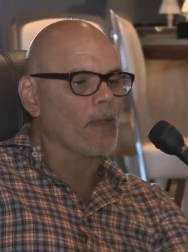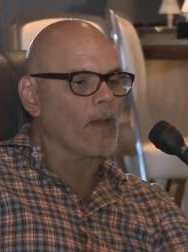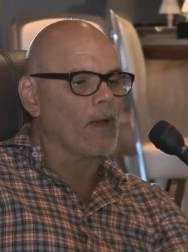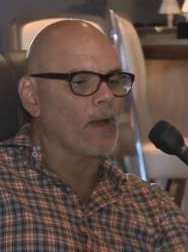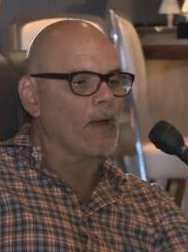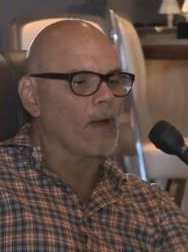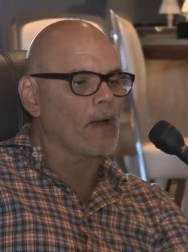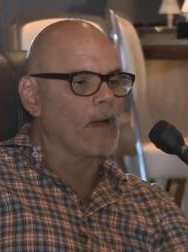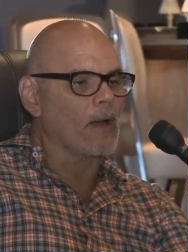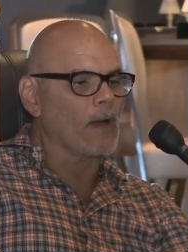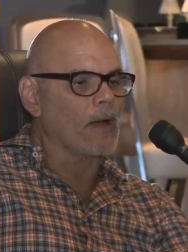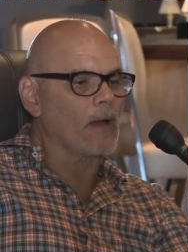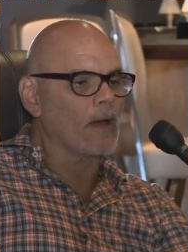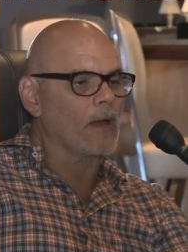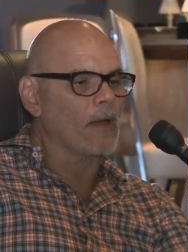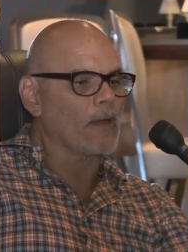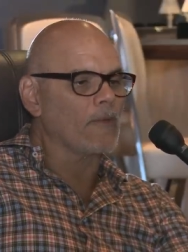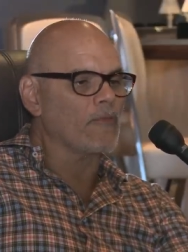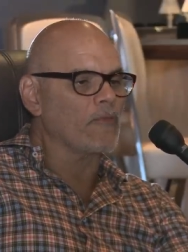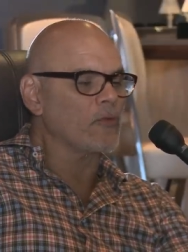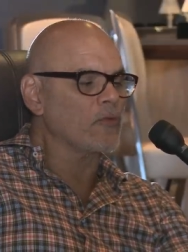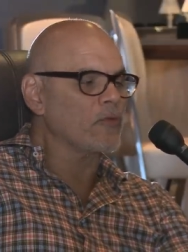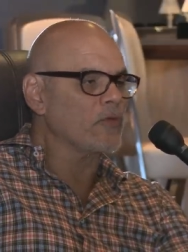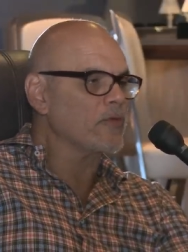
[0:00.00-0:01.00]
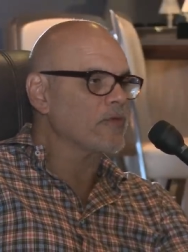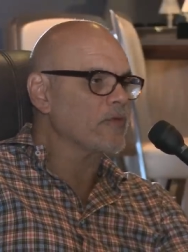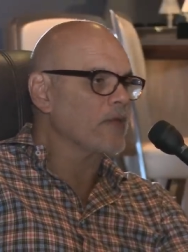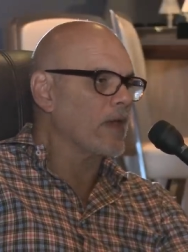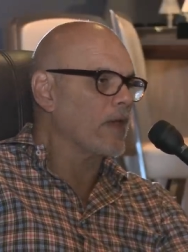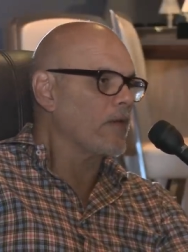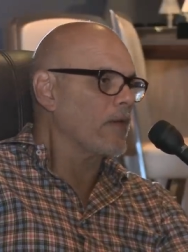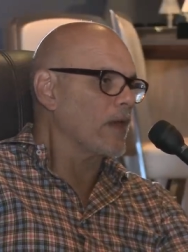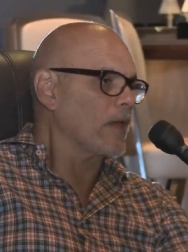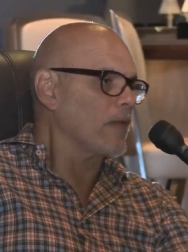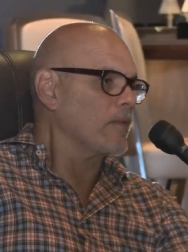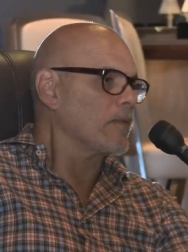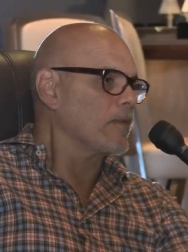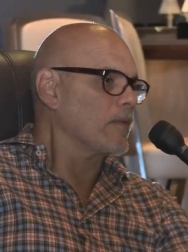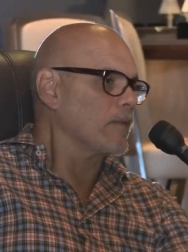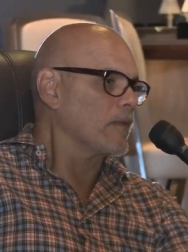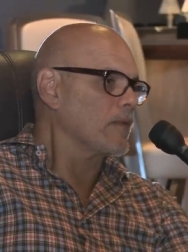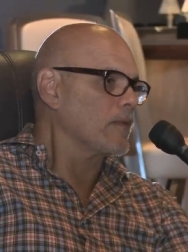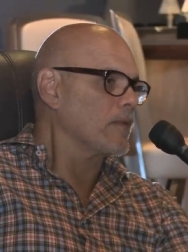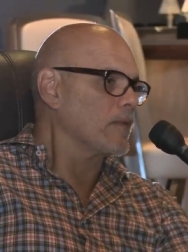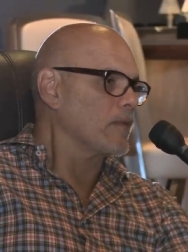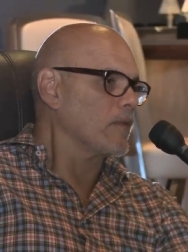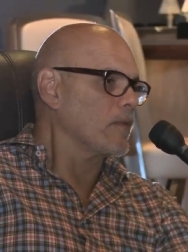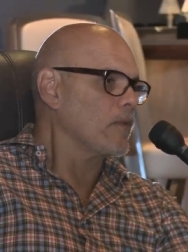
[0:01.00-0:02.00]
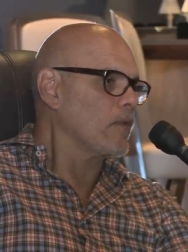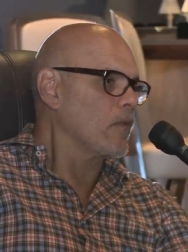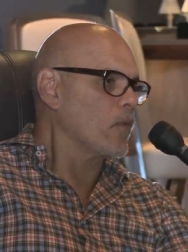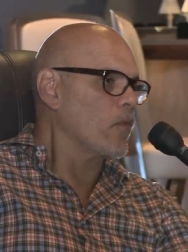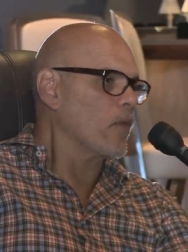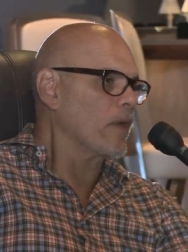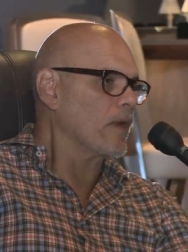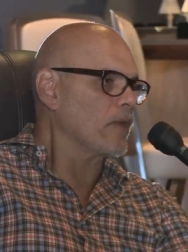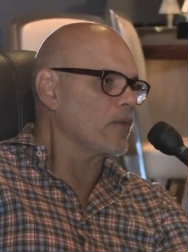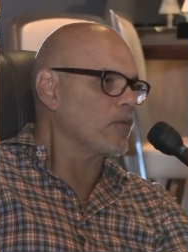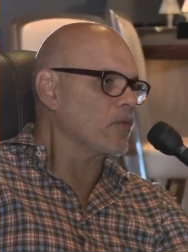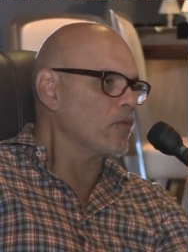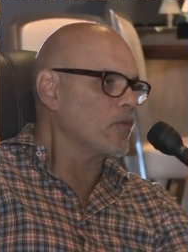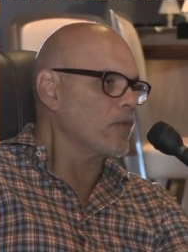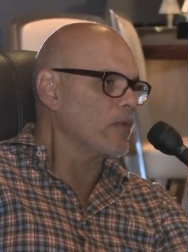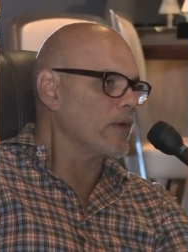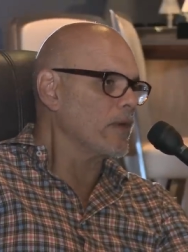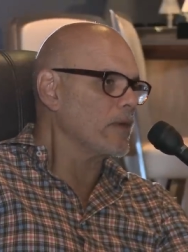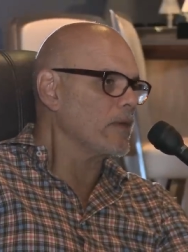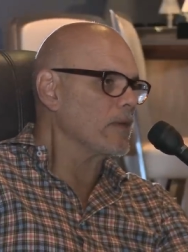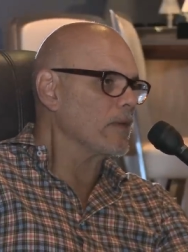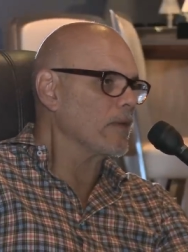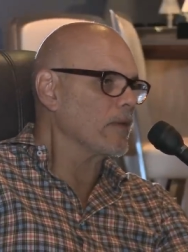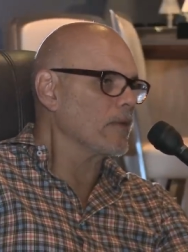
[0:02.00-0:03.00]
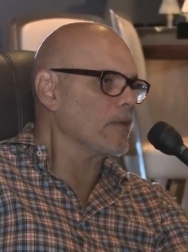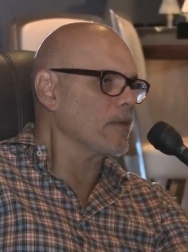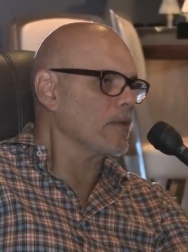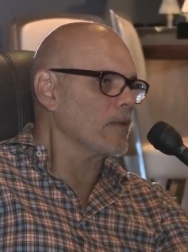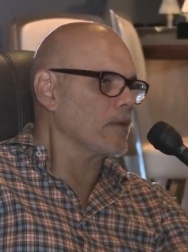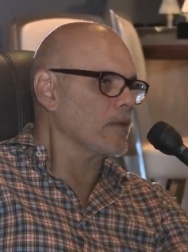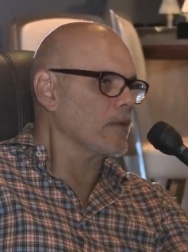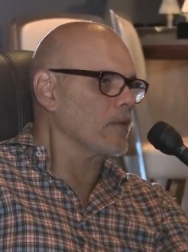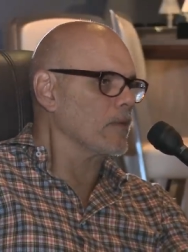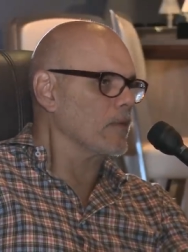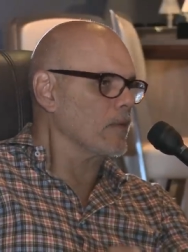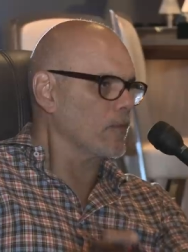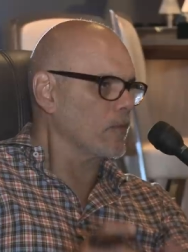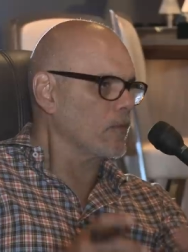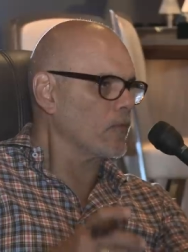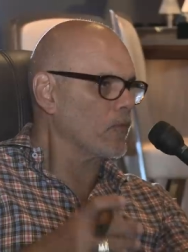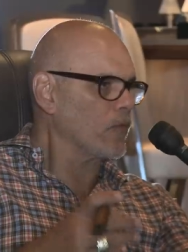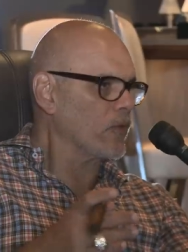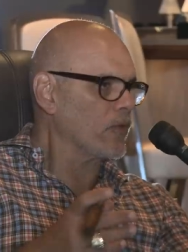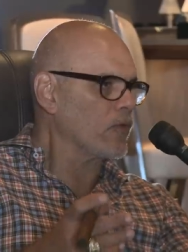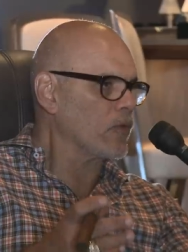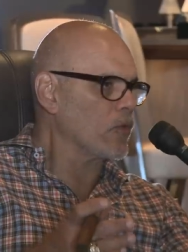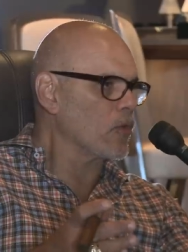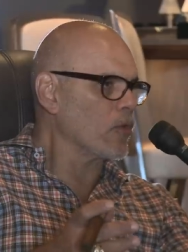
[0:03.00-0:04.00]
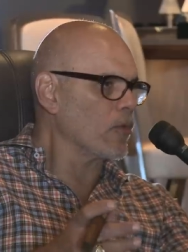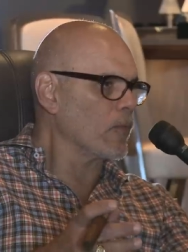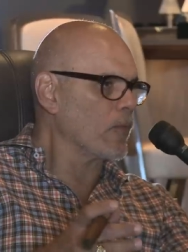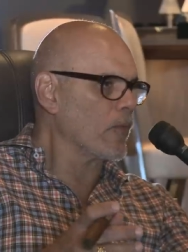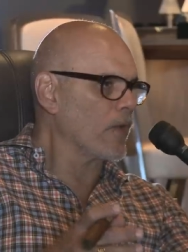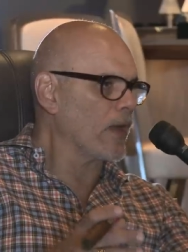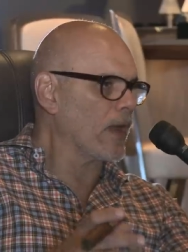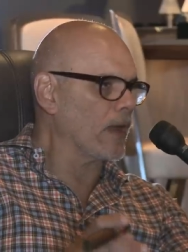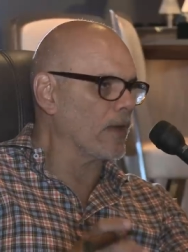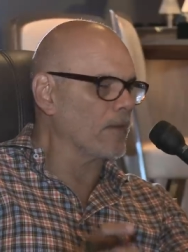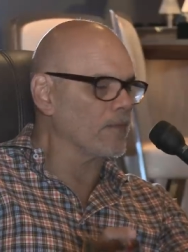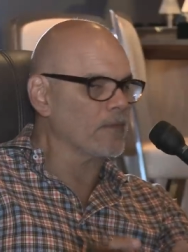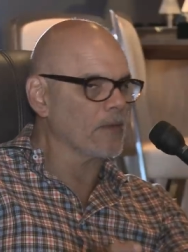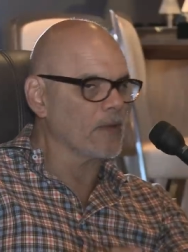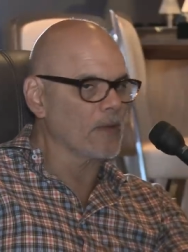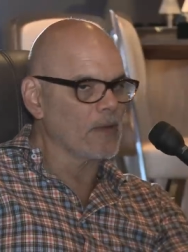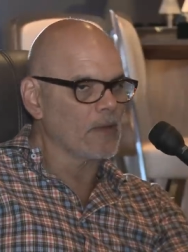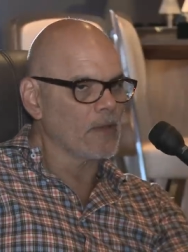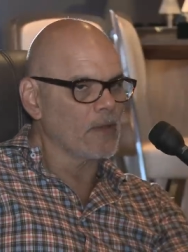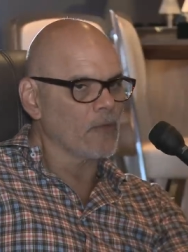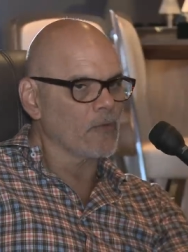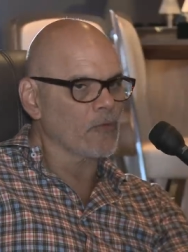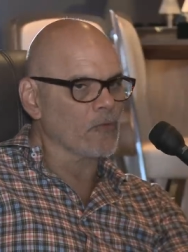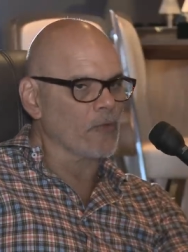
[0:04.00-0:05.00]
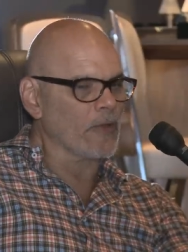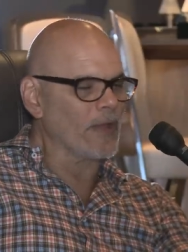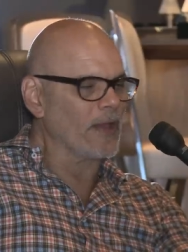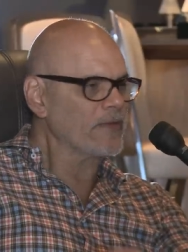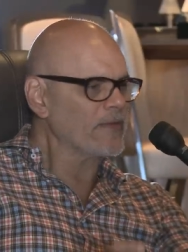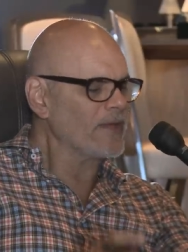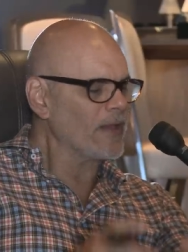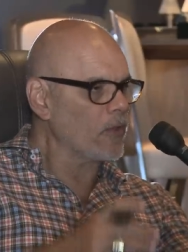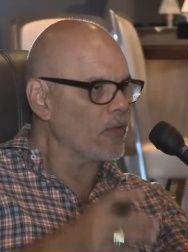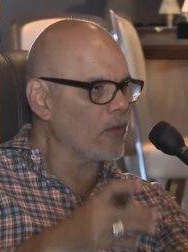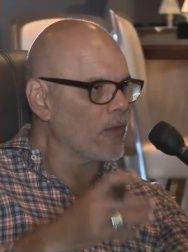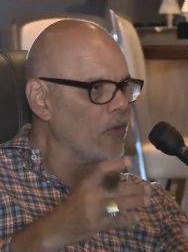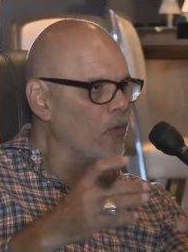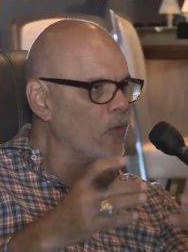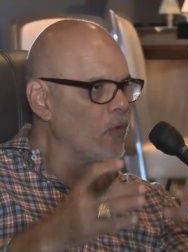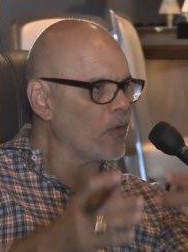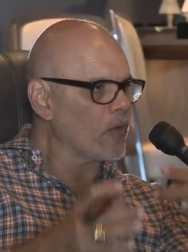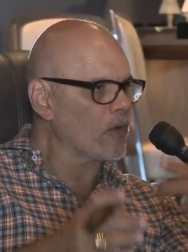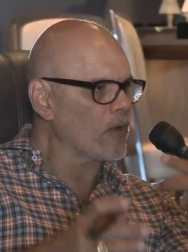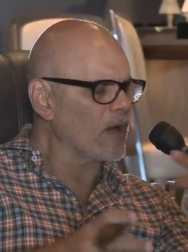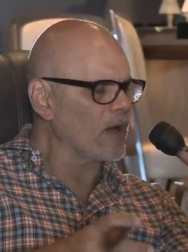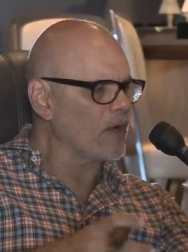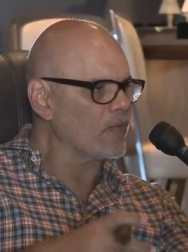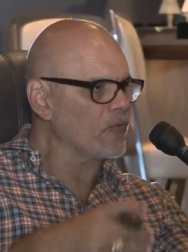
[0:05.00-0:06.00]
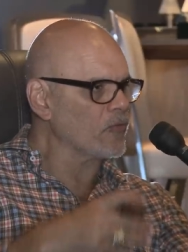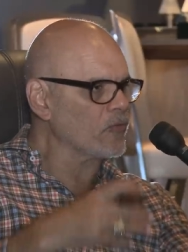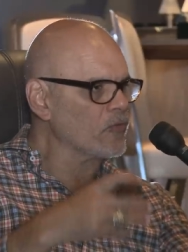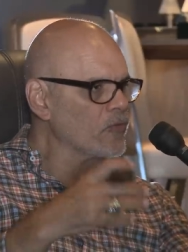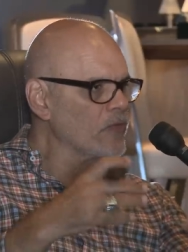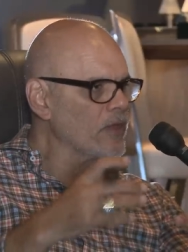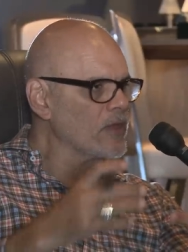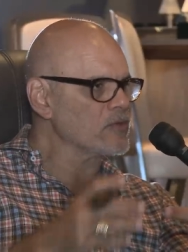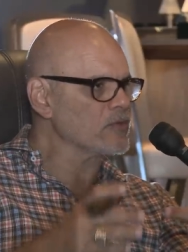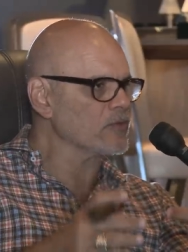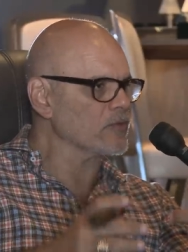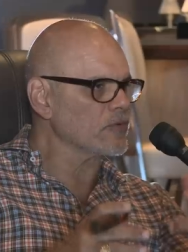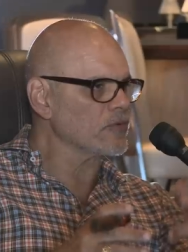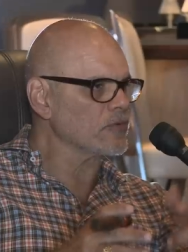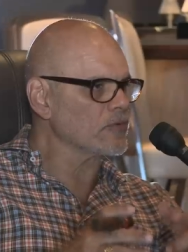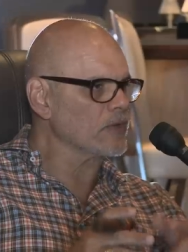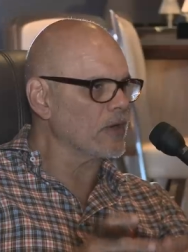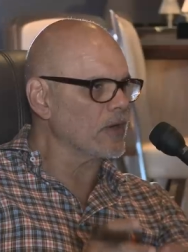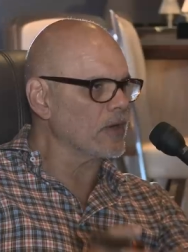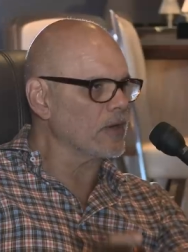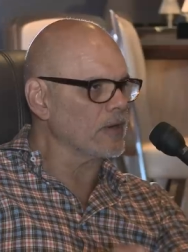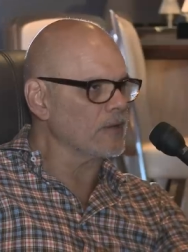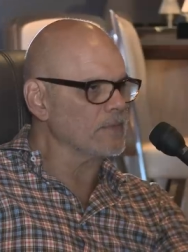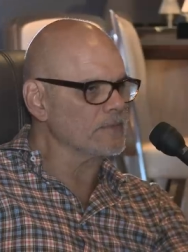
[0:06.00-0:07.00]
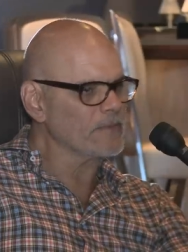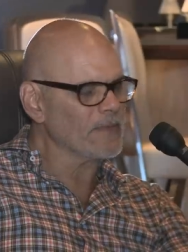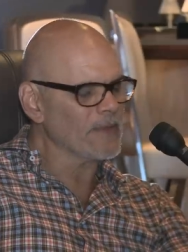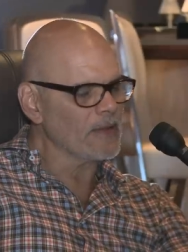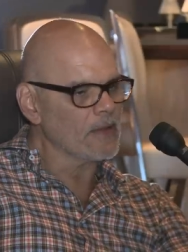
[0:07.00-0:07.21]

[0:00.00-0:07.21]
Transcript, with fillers: Uh, if you decide that you want to do it with your own brand. So that's how the whole conversation started.